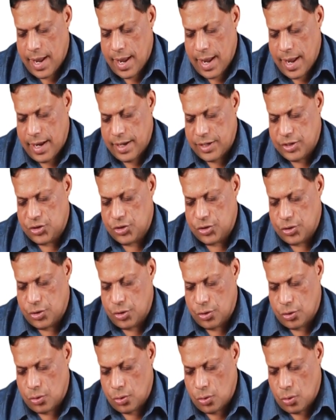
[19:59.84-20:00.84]
has
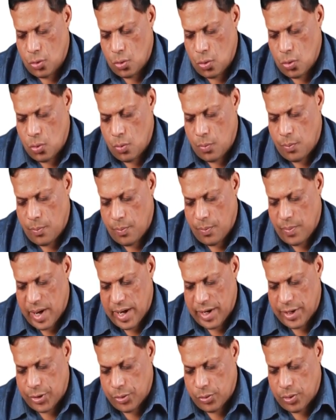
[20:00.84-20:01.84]
no
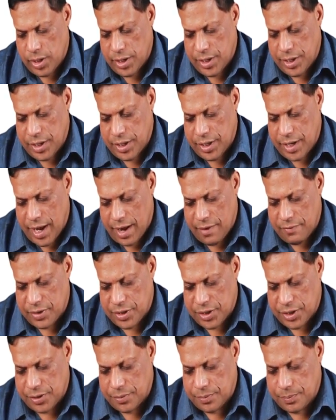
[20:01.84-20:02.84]
medullary
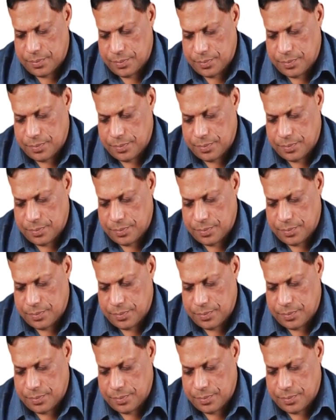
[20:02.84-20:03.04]
cavity.